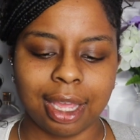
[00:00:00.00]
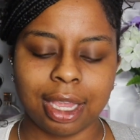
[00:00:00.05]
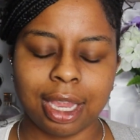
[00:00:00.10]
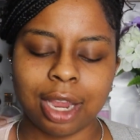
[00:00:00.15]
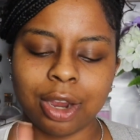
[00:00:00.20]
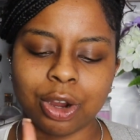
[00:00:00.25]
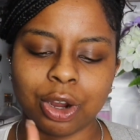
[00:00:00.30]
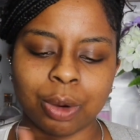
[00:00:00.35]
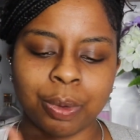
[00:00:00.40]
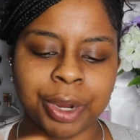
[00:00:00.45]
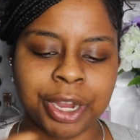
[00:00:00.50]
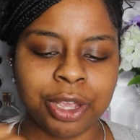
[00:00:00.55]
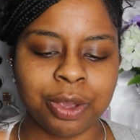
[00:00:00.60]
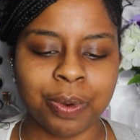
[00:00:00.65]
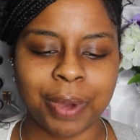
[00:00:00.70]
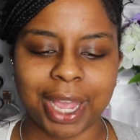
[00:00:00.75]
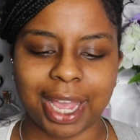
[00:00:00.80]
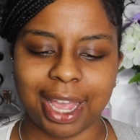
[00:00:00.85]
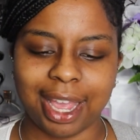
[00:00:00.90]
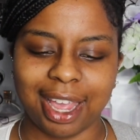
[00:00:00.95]
yeah, girl, where
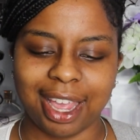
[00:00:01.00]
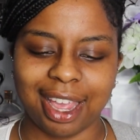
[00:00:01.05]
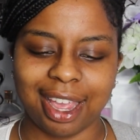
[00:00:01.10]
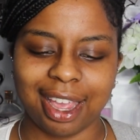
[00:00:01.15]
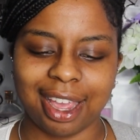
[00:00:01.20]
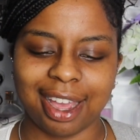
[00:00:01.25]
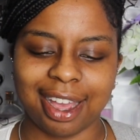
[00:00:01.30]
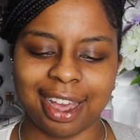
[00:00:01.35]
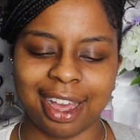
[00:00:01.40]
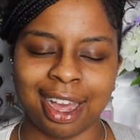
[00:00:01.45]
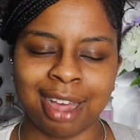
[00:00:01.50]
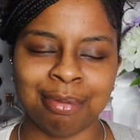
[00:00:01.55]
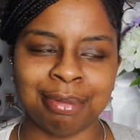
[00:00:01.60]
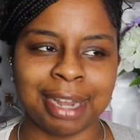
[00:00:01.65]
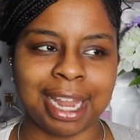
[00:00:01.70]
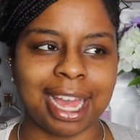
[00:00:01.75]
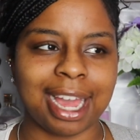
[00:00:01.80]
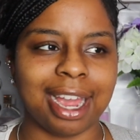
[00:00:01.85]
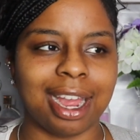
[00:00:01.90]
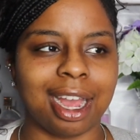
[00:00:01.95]
you at? I'm
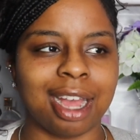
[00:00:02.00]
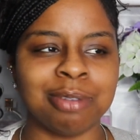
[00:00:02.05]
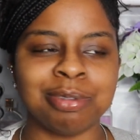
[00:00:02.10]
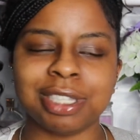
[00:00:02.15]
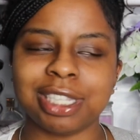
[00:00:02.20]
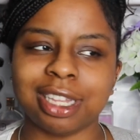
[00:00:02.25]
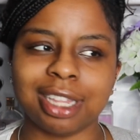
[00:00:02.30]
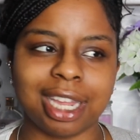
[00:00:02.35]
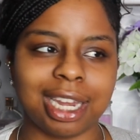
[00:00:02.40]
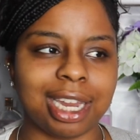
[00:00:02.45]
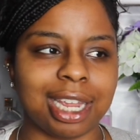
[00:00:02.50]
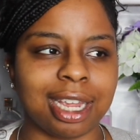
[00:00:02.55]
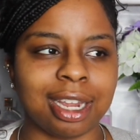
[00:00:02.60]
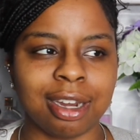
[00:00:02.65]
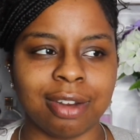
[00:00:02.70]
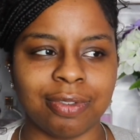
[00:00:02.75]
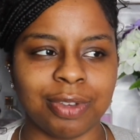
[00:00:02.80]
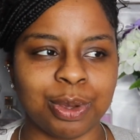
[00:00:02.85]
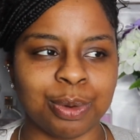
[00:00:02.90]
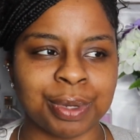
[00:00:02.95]
like, I'm still at the
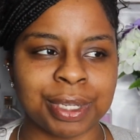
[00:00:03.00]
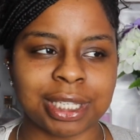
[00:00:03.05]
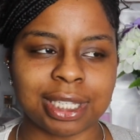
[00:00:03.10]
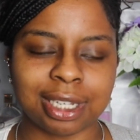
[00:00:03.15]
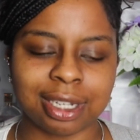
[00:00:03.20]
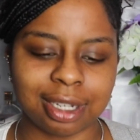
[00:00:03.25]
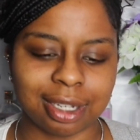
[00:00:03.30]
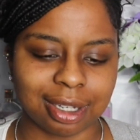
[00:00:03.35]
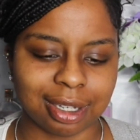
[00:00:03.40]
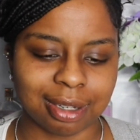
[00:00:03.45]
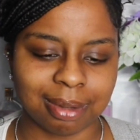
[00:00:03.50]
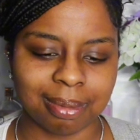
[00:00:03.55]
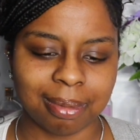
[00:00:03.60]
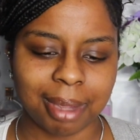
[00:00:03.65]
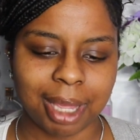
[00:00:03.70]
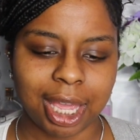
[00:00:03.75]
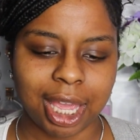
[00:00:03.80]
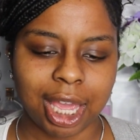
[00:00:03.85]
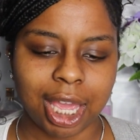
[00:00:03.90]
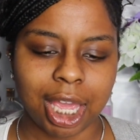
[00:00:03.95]
interview. What's up?
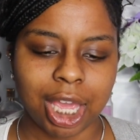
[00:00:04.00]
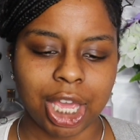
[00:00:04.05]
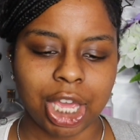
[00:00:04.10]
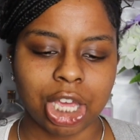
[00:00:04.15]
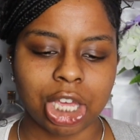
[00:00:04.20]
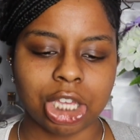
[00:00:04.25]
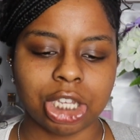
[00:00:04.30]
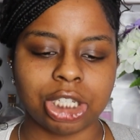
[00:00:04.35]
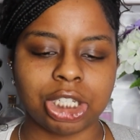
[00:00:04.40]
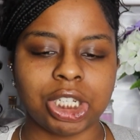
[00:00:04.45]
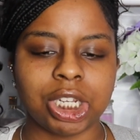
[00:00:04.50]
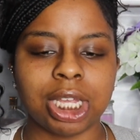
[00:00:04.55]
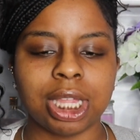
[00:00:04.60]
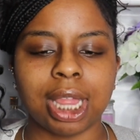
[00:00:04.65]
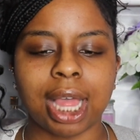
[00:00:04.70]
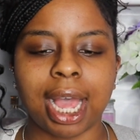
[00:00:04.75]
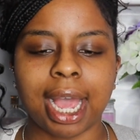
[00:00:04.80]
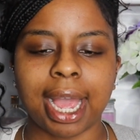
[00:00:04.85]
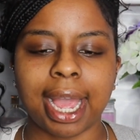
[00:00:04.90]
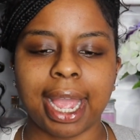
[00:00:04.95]
She
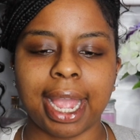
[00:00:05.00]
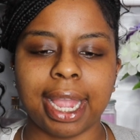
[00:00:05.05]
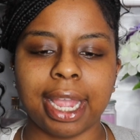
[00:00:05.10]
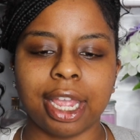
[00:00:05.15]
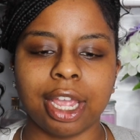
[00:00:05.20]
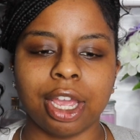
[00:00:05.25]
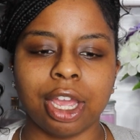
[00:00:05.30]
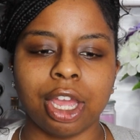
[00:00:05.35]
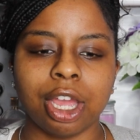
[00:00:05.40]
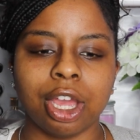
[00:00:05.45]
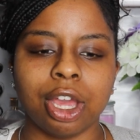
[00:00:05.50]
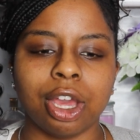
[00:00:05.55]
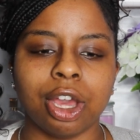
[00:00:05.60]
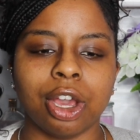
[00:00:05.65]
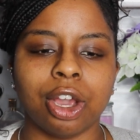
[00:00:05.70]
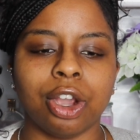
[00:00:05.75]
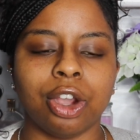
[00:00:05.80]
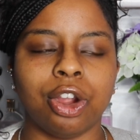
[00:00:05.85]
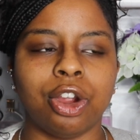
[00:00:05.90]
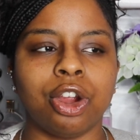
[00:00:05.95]
like,
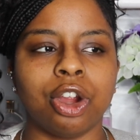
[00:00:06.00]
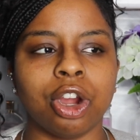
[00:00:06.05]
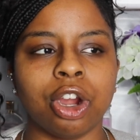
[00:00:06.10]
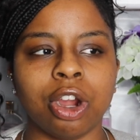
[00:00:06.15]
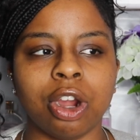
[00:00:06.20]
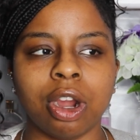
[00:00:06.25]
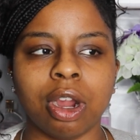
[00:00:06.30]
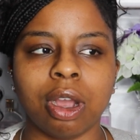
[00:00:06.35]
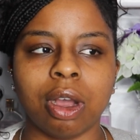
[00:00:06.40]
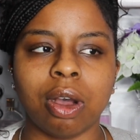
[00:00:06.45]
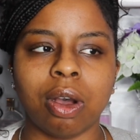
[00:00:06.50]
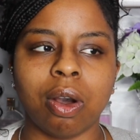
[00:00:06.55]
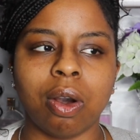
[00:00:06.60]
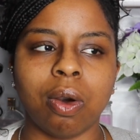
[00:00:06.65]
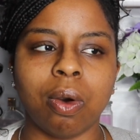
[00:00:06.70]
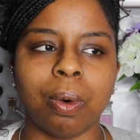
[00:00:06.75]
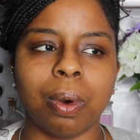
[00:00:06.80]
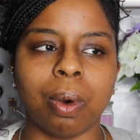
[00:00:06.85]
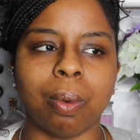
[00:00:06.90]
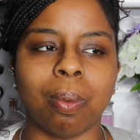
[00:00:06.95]

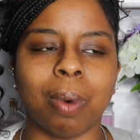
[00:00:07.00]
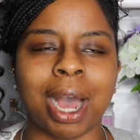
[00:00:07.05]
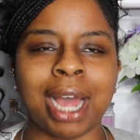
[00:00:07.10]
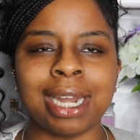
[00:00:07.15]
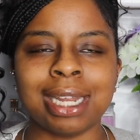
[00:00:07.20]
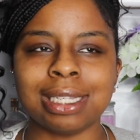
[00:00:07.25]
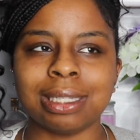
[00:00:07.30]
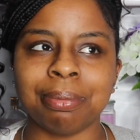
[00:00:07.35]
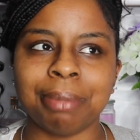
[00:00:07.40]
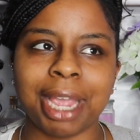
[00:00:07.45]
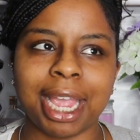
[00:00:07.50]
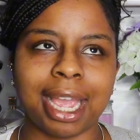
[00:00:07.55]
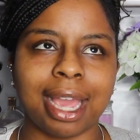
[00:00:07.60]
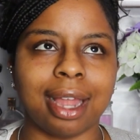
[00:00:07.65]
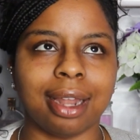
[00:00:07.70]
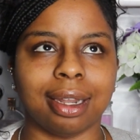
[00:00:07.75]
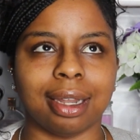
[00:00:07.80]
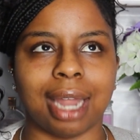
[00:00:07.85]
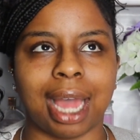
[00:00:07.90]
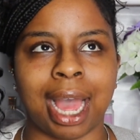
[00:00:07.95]
girl, why this
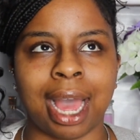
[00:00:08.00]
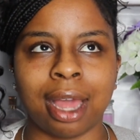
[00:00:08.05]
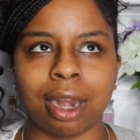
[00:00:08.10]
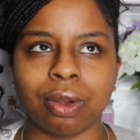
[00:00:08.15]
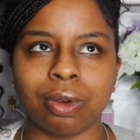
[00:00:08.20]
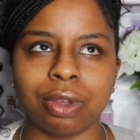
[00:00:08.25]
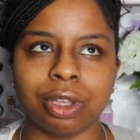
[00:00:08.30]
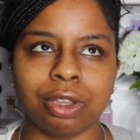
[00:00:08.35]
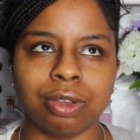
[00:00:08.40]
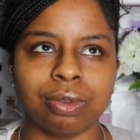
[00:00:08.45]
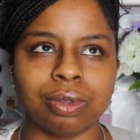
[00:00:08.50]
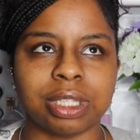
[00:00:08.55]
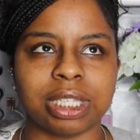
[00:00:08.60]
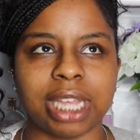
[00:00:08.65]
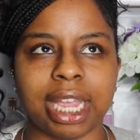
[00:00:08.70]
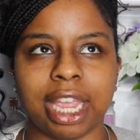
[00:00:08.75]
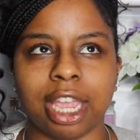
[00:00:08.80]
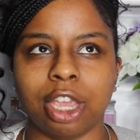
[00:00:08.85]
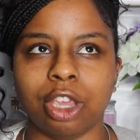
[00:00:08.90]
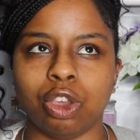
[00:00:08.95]
man lied on you
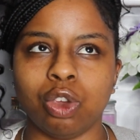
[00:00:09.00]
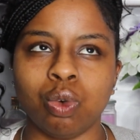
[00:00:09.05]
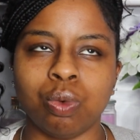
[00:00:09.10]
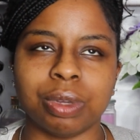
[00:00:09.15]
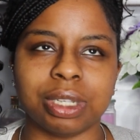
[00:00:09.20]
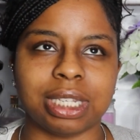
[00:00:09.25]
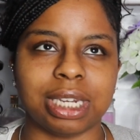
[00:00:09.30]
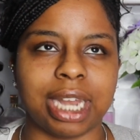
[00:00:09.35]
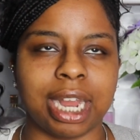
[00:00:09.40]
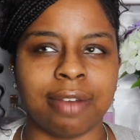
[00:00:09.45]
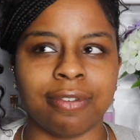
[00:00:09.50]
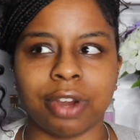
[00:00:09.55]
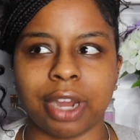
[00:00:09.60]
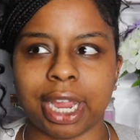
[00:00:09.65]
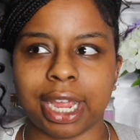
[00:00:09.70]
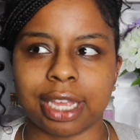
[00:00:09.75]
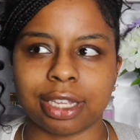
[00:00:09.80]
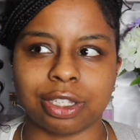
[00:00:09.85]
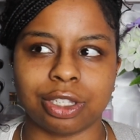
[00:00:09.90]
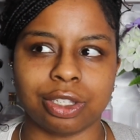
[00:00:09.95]
saying you was never
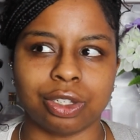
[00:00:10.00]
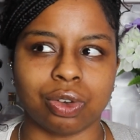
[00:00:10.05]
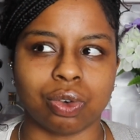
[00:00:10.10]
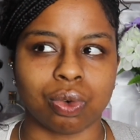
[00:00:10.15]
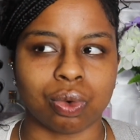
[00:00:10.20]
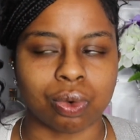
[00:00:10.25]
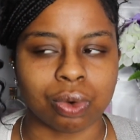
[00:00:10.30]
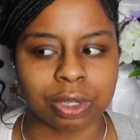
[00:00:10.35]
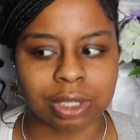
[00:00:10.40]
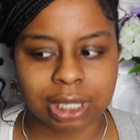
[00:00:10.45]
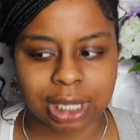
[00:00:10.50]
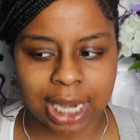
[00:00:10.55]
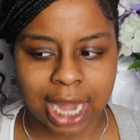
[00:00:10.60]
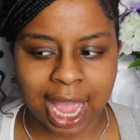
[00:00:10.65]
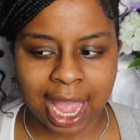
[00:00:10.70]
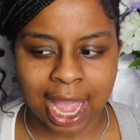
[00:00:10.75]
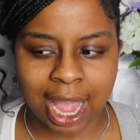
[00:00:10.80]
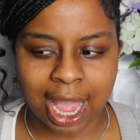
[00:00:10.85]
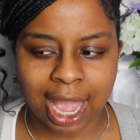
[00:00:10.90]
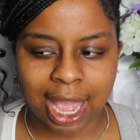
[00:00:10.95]
at school
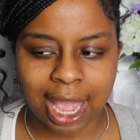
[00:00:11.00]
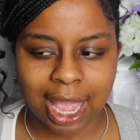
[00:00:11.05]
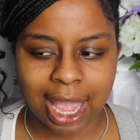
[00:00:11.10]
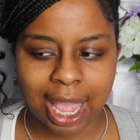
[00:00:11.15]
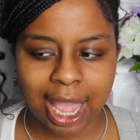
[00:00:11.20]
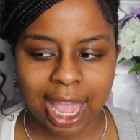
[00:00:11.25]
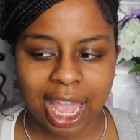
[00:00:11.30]
today